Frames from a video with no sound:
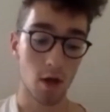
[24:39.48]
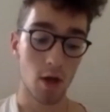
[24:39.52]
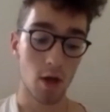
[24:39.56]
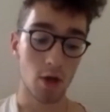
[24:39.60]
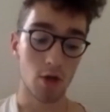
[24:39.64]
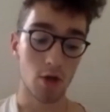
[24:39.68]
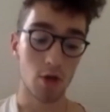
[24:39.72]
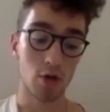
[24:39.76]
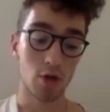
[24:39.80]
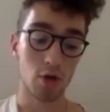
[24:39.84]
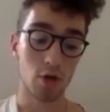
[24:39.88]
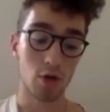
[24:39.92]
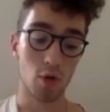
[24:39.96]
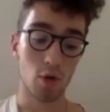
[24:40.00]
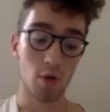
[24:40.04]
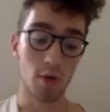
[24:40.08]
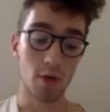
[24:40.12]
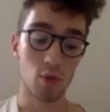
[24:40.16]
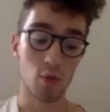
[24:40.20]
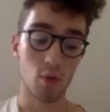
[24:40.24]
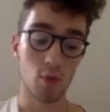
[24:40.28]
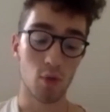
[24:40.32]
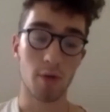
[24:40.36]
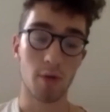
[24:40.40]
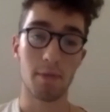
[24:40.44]
You're going
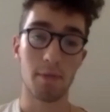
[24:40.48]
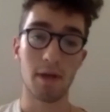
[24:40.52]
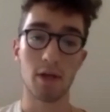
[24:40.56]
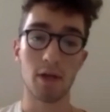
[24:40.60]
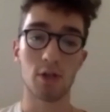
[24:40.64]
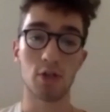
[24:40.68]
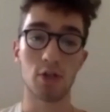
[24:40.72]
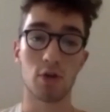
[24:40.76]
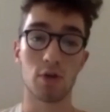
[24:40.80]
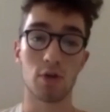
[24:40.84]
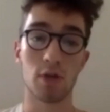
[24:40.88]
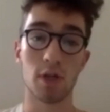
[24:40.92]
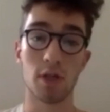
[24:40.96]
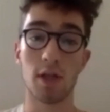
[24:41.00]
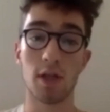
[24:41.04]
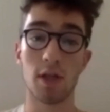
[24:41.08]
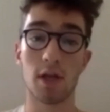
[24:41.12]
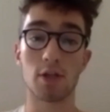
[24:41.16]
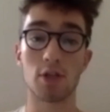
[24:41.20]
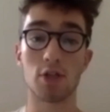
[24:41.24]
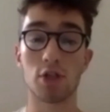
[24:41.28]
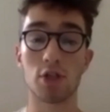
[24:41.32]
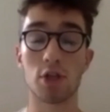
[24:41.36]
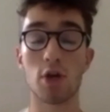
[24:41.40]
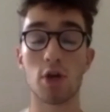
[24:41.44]
to want to make sure that that
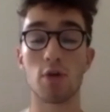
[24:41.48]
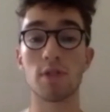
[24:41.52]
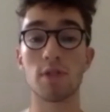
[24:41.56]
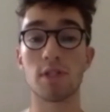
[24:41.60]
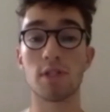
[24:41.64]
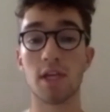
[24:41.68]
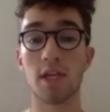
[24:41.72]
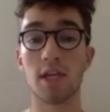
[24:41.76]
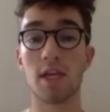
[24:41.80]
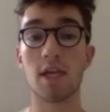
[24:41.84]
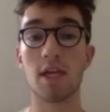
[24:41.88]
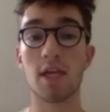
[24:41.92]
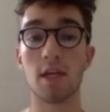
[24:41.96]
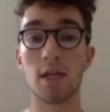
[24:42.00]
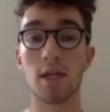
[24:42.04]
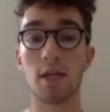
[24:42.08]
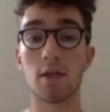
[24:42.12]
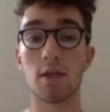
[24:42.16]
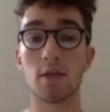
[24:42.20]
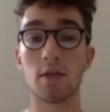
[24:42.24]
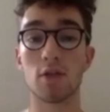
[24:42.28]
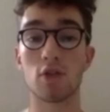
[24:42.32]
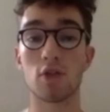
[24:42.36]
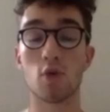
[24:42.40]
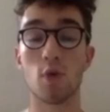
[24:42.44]
show is
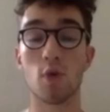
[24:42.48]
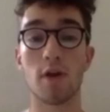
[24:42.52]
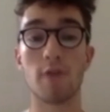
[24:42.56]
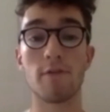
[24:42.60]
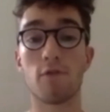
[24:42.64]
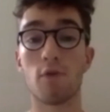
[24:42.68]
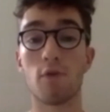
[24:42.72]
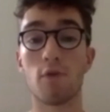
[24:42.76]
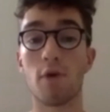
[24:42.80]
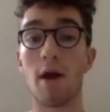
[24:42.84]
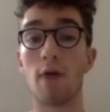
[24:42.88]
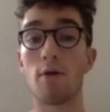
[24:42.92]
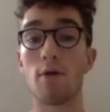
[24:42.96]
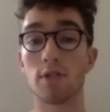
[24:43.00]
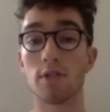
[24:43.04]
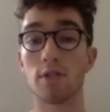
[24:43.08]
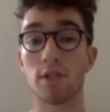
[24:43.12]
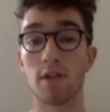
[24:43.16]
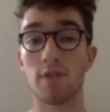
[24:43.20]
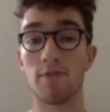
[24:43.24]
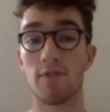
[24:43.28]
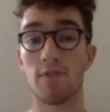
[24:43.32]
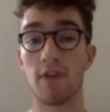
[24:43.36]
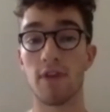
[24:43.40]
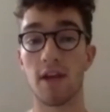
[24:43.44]
in 24 hours in
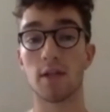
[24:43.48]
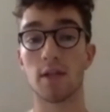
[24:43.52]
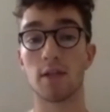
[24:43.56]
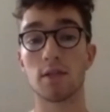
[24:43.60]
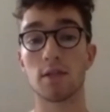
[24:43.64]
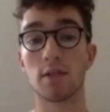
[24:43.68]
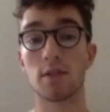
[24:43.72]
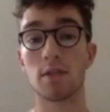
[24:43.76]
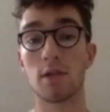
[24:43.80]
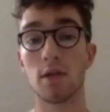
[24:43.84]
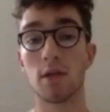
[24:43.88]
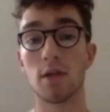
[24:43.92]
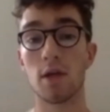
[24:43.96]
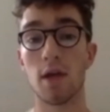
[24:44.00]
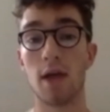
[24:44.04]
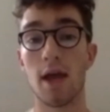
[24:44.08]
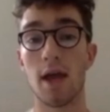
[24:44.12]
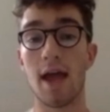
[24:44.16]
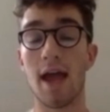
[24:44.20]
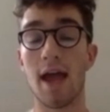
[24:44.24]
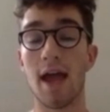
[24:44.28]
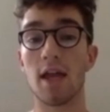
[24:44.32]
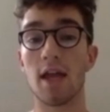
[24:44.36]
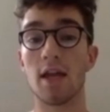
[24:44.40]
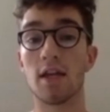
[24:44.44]
advance.
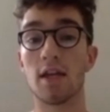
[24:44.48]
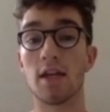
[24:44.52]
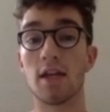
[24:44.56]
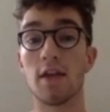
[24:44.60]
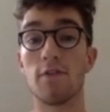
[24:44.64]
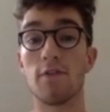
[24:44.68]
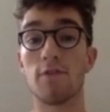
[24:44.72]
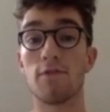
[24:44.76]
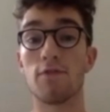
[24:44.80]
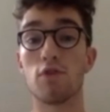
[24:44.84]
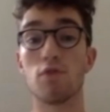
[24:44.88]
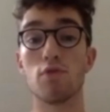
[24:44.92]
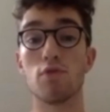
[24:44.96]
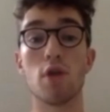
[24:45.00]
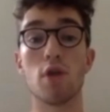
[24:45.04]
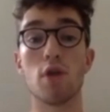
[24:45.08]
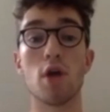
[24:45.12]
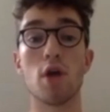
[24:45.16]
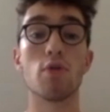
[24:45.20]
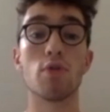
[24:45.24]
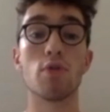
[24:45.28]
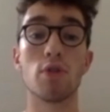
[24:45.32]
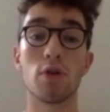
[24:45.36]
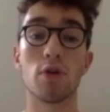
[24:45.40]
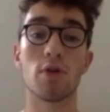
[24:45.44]
And if you
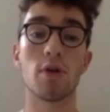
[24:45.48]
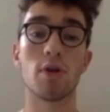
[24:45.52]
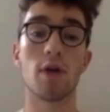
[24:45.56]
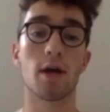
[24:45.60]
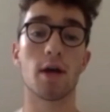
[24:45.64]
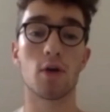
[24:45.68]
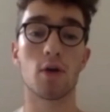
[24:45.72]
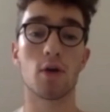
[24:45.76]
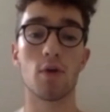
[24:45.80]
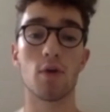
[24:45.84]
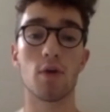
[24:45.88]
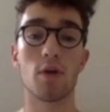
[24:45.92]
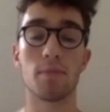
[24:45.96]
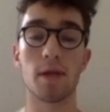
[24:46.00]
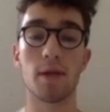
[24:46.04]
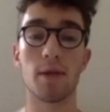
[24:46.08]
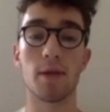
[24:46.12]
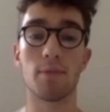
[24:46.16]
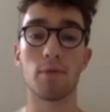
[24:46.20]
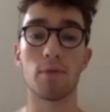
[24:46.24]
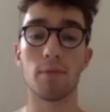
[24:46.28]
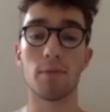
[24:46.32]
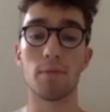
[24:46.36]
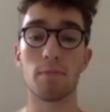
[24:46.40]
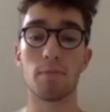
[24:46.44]
know that you're not going to be
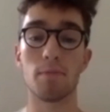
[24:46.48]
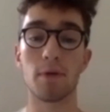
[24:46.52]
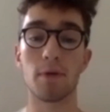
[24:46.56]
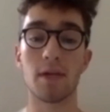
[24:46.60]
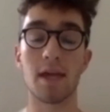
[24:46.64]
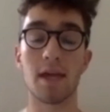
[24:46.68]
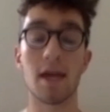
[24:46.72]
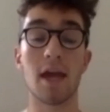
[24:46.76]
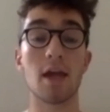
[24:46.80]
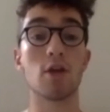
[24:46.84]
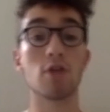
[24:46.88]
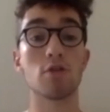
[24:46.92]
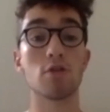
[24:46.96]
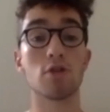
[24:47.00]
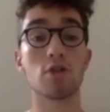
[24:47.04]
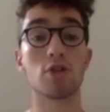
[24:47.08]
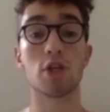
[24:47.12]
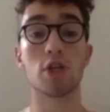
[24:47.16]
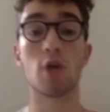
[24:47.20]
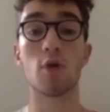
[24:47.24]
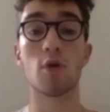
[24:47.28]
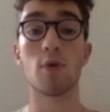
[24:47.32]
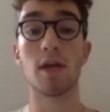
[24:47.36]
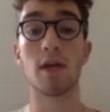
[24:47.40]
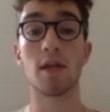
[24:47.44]
able to get your
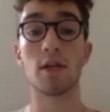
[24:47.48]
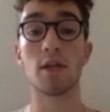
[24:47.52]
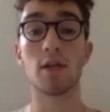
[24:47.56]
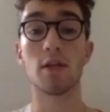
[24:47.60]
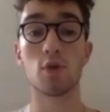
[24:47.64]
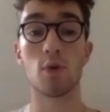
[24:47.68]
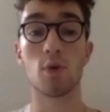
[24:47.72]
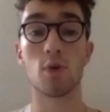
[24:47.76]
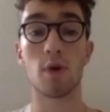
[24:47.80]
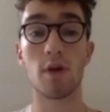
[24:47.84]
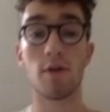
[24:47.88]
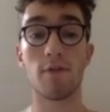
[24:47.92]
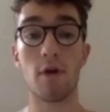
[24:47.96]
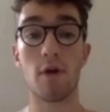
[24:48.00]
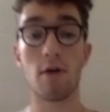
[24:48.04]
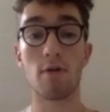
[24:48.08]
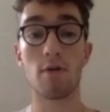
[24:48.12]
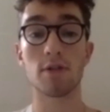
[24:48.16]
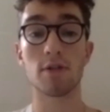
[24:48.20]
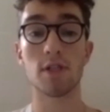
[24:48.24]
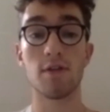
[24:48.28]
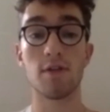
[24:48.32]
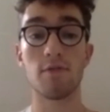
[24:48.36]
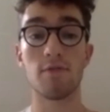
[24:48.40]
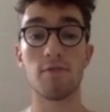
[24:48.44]
show in 24
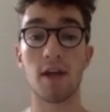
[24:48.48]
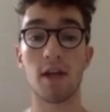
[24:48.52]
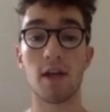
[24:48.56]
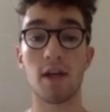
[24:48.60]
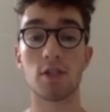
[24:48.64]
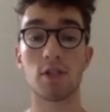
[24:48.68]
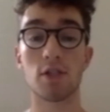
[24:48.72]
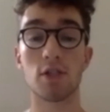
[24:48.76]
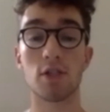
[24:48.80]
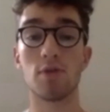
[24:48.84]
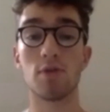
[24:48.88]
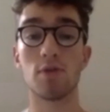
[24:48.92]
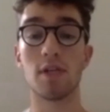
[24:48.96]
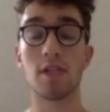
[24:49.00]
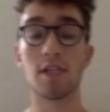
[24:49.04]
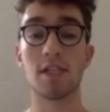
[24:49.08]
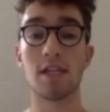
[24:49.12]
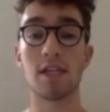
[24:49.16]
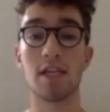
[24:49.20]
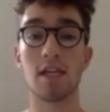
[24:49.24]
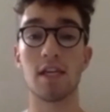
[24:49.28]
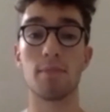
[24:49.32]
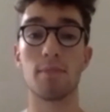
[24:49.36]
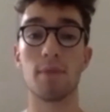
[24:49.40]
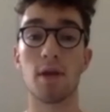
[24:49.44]
hours in advance, you need
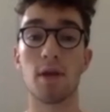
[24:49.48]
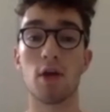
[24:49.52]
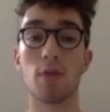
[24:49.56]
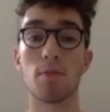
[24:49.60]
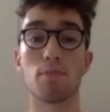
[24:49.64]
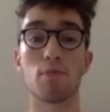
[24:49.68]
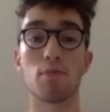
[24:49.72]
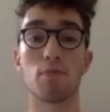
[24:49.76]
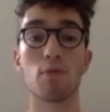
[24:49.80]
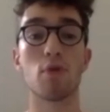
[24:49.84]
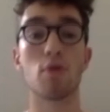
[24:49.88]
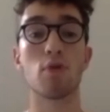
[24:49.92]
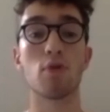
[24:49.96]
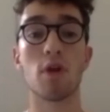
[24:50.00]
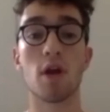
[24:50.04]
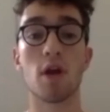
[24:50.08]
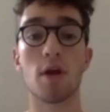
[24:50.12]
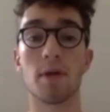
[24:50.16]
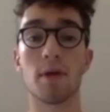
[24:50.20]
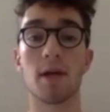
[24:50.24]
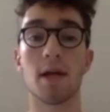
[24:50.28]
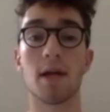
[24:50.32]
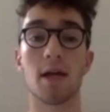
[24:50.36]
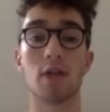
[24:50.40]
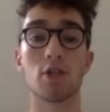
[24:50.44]
to email
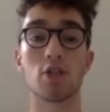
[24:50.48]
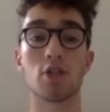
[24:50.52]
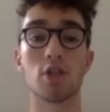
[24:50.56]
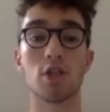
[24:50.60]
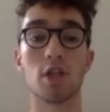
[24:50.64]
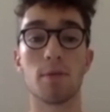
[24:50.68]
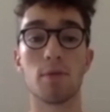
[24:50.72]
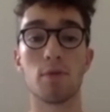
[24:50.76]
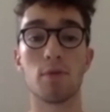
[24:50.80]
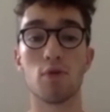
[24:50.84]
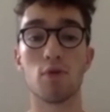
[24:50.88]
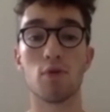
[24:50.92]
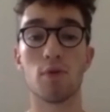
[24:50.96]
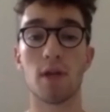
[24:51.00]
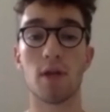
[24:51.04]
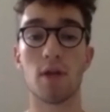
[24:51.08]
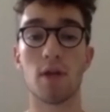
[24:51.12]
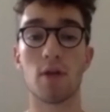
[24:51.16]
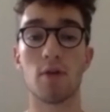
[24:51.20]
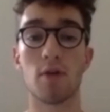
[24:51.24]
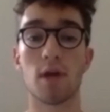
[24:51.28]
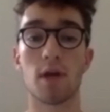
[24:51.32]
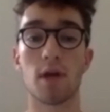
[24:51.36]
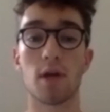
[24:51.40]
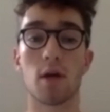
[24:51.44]

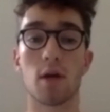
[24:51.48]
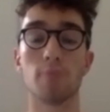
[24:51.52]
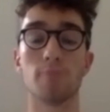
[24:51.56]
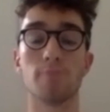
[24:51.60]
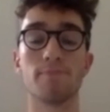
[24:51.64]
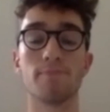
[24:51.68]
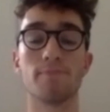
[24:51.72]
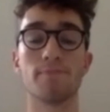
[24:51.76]
programming@gwradio.com.